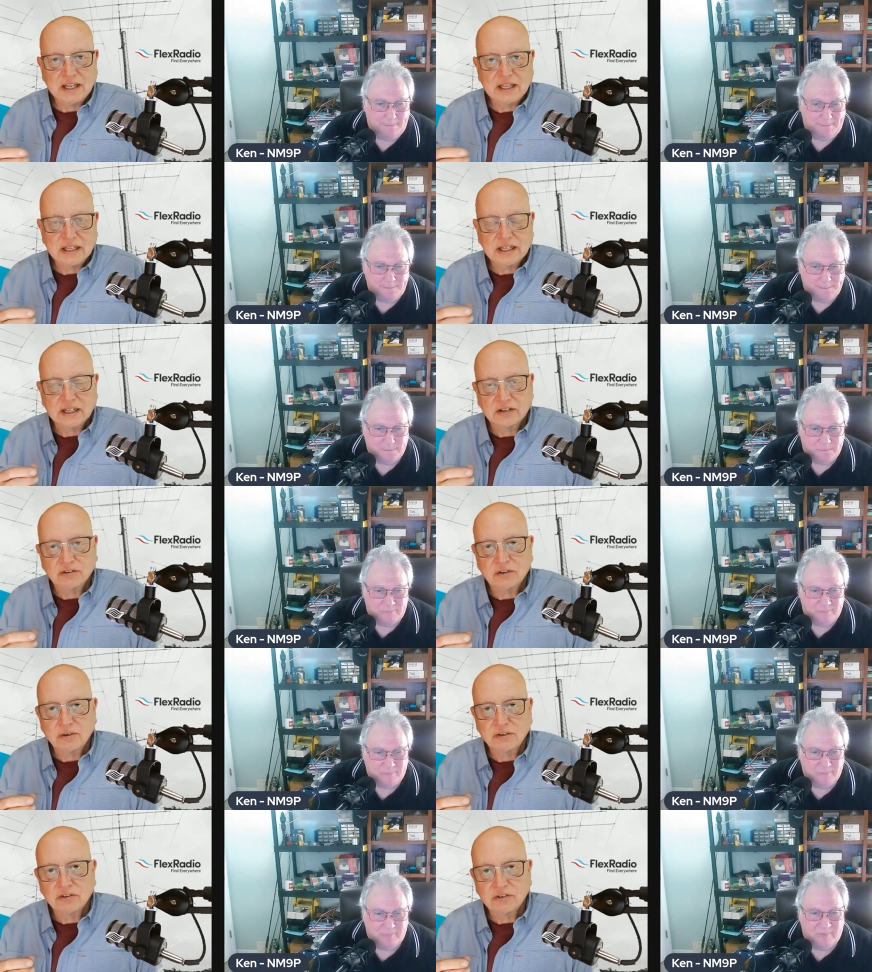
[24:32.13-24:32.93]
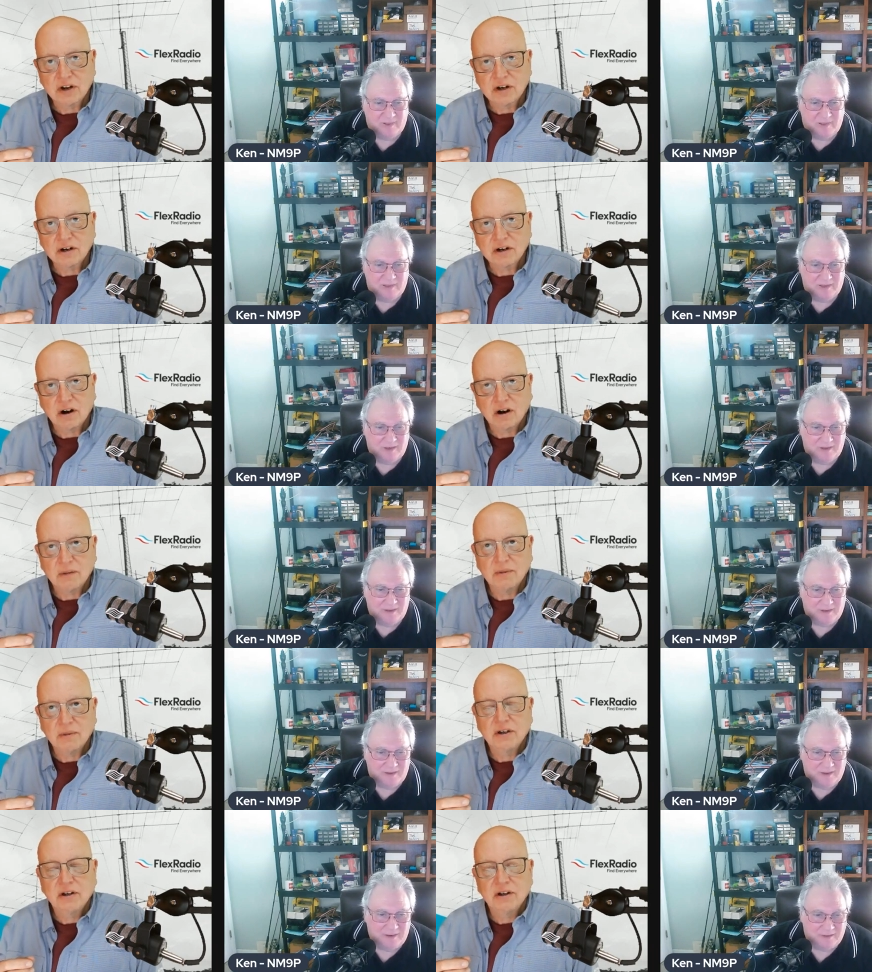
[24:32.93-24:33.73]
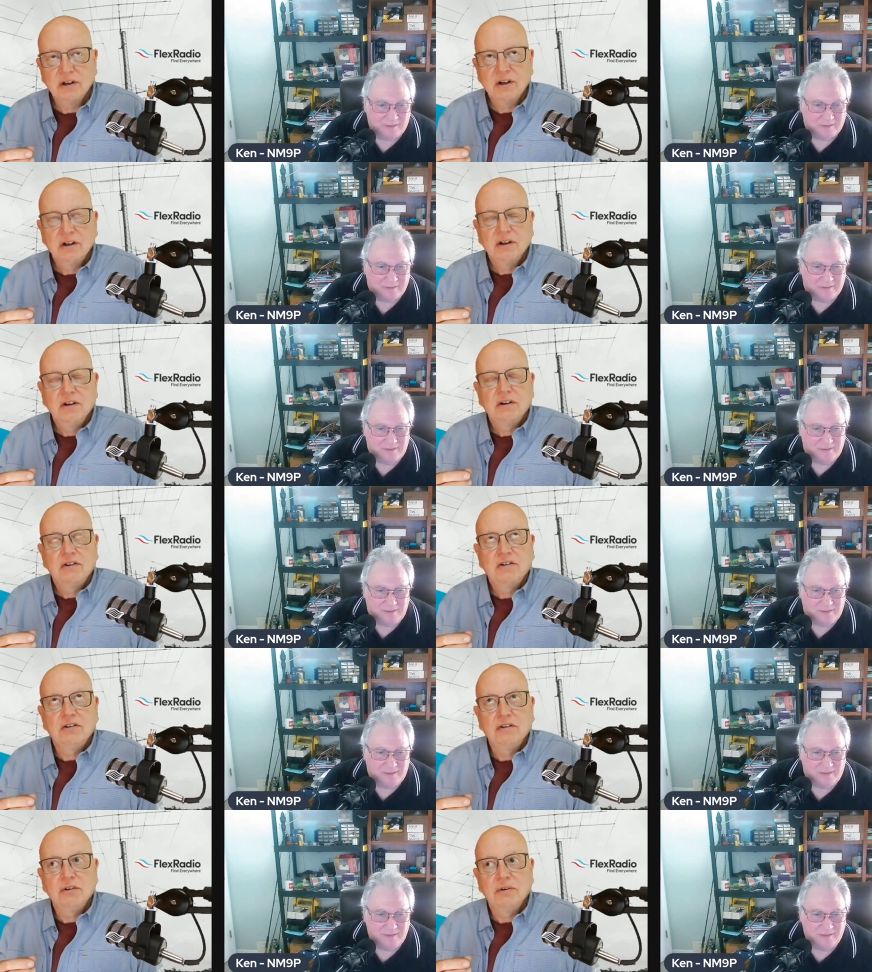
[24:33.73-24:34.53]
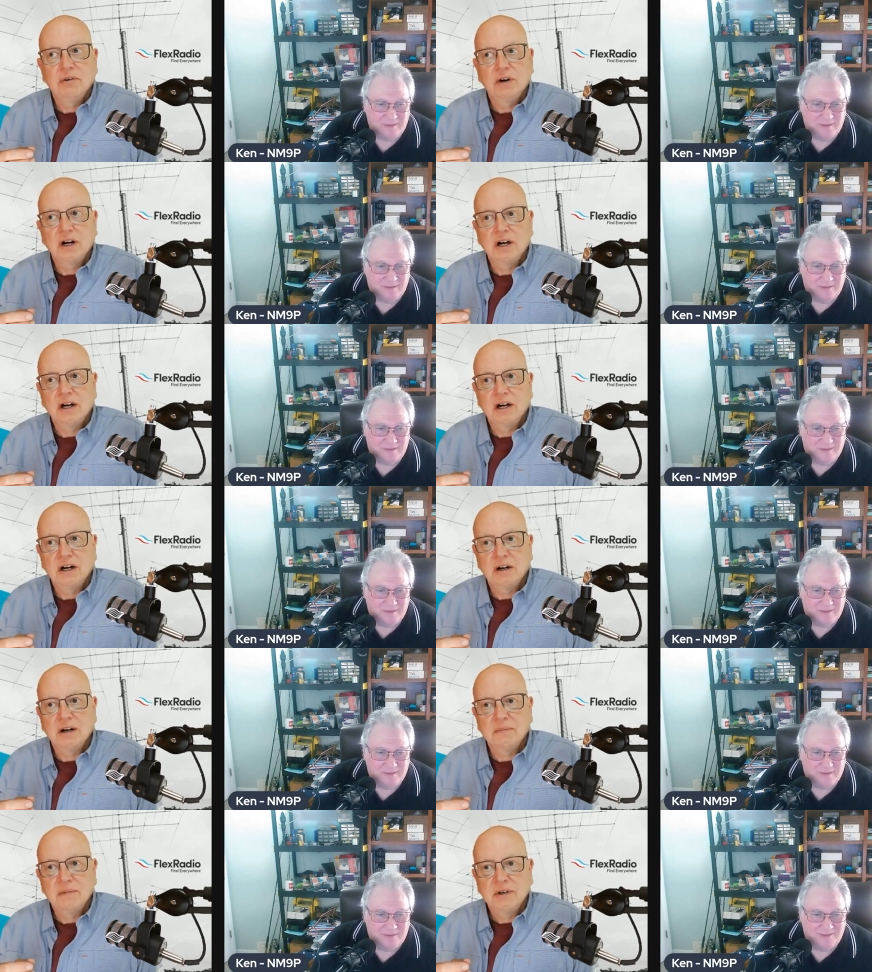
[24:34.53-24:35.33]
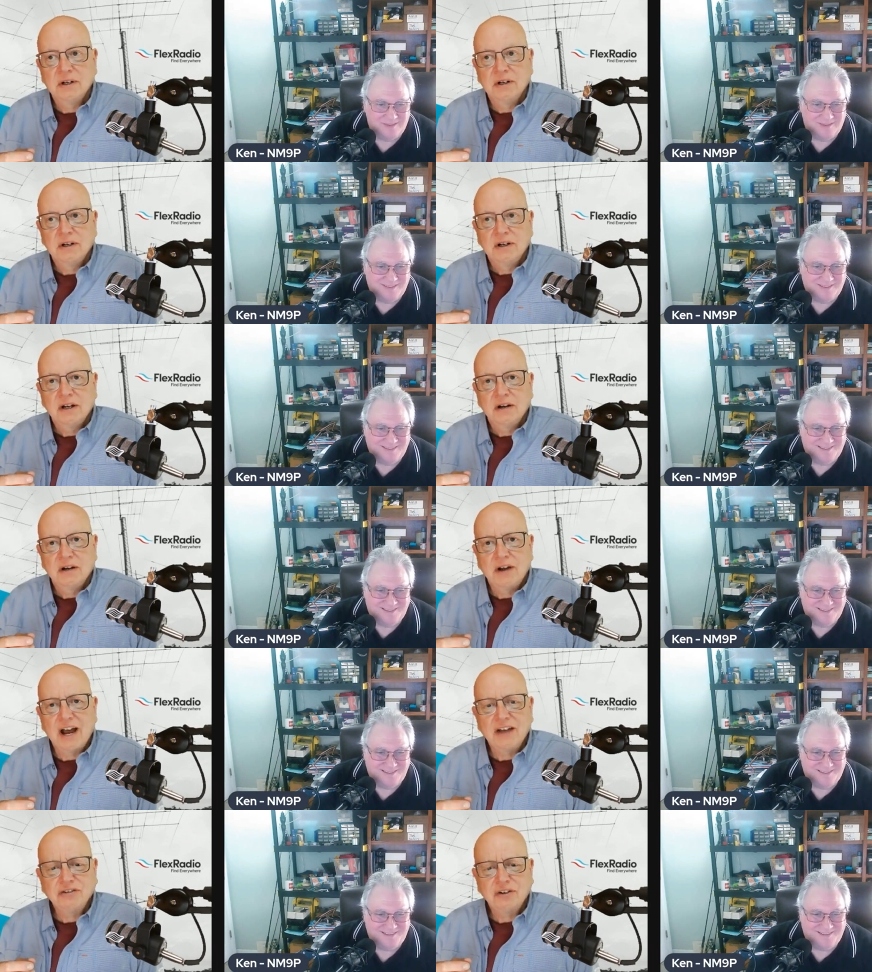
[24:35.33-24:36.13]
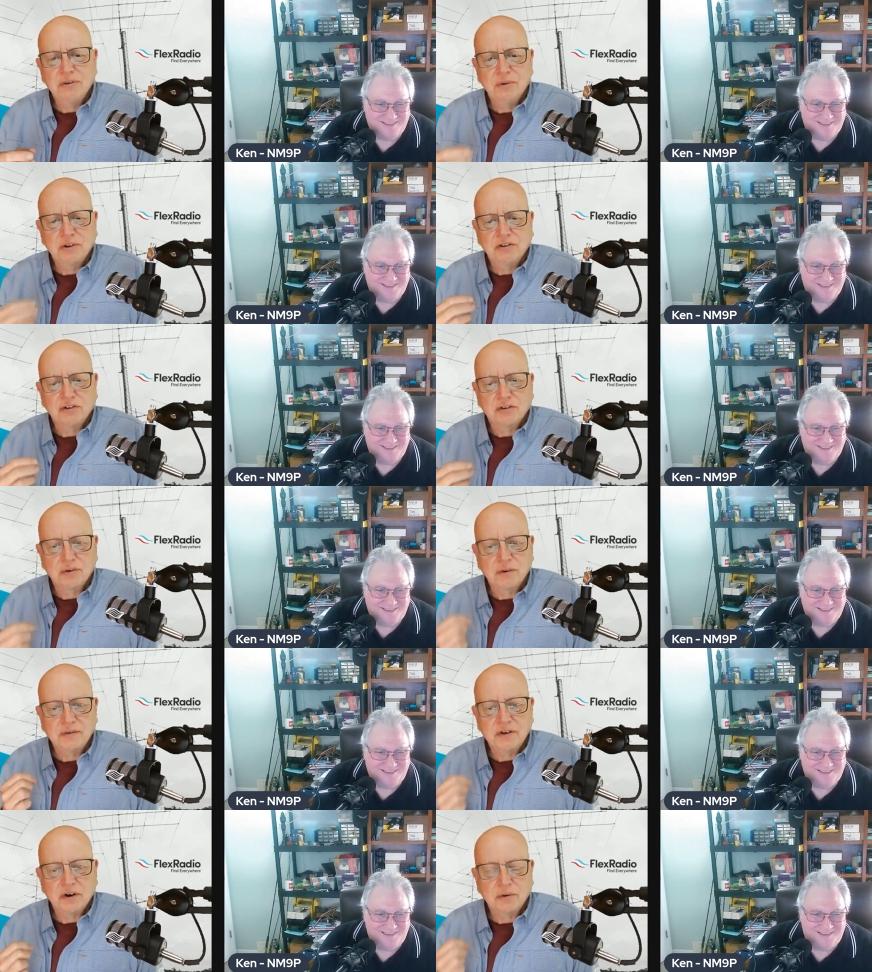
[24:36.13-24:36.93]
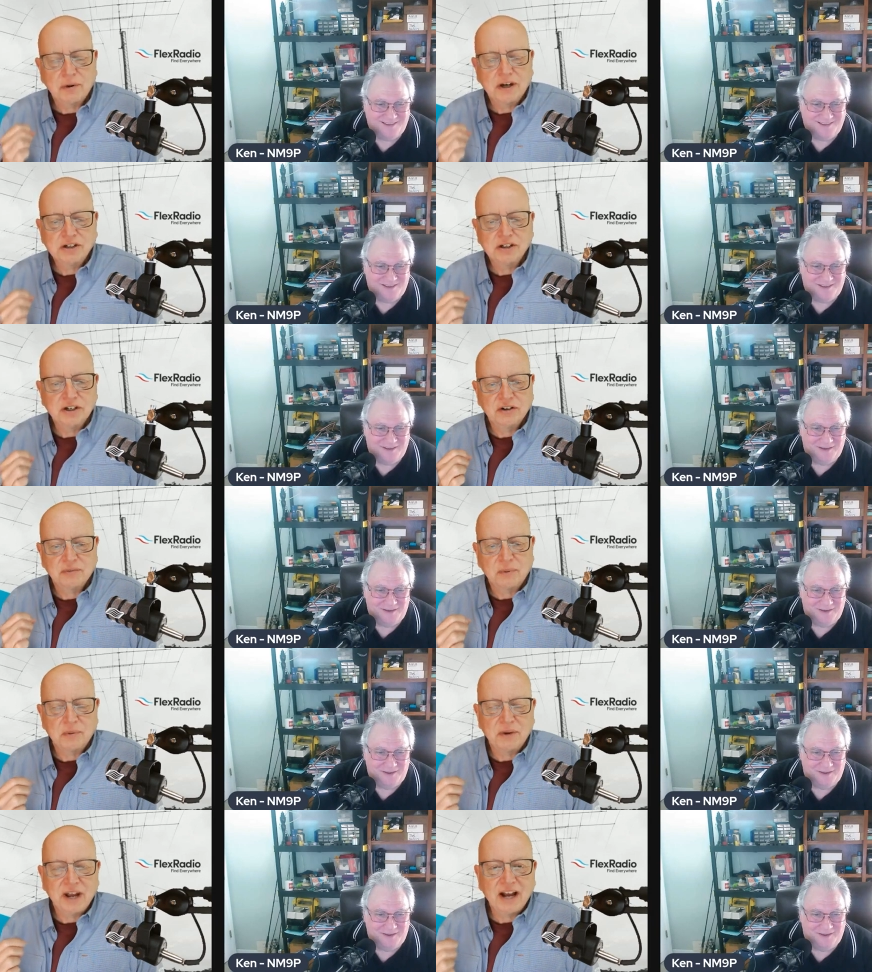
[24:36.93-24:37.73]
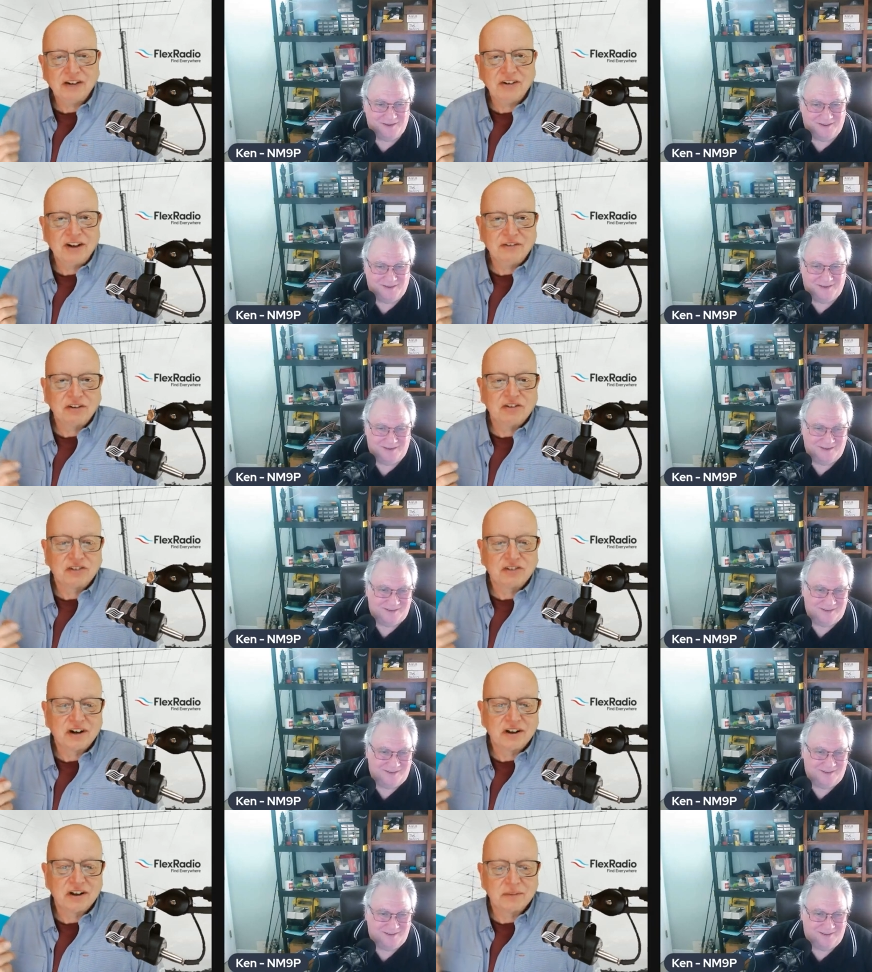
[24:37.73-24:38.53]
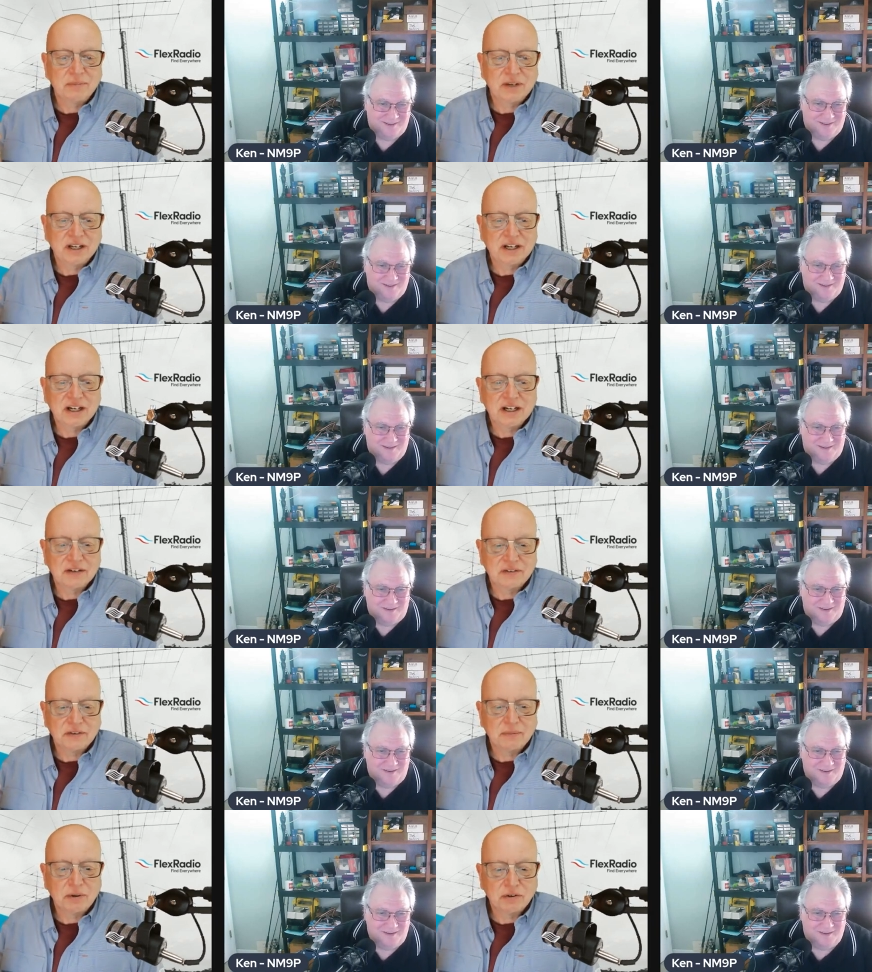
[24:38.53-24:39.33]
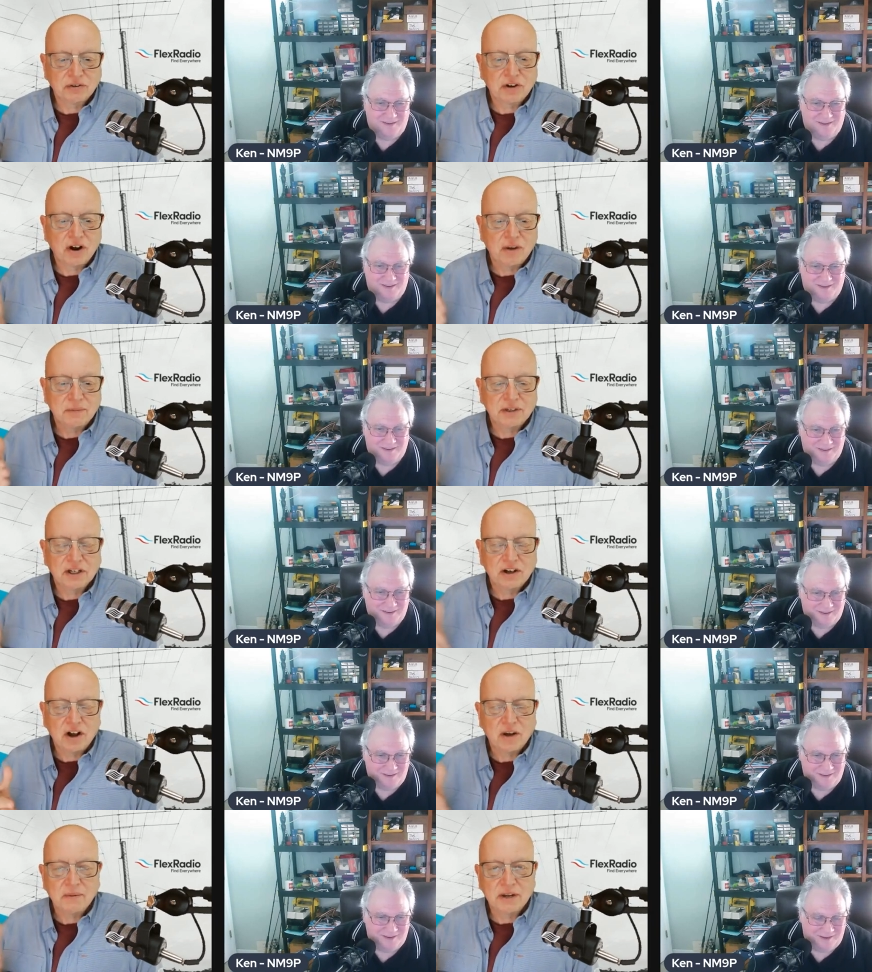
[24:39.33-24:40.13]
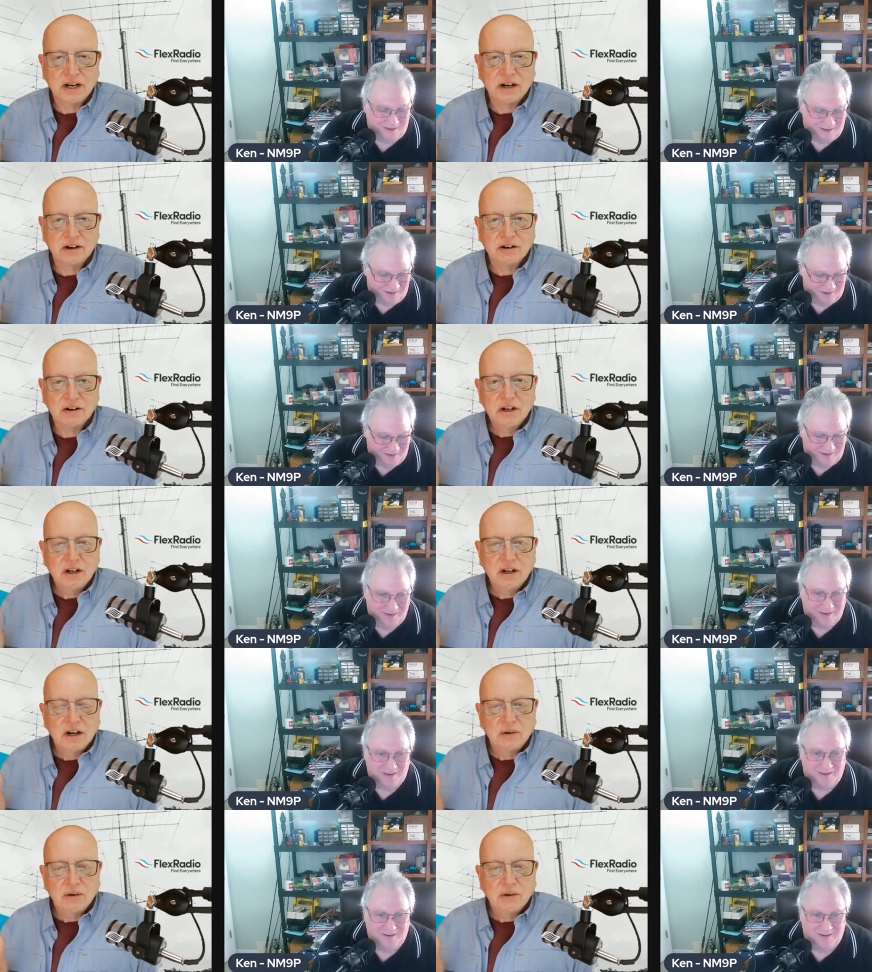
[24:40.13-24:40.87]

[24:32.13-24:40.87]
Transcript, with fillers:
Speaker 1: many thing. So it's not uncommon to um, ask you what's a trivial question is, but we actually have to start at the beginning of the most common denominator.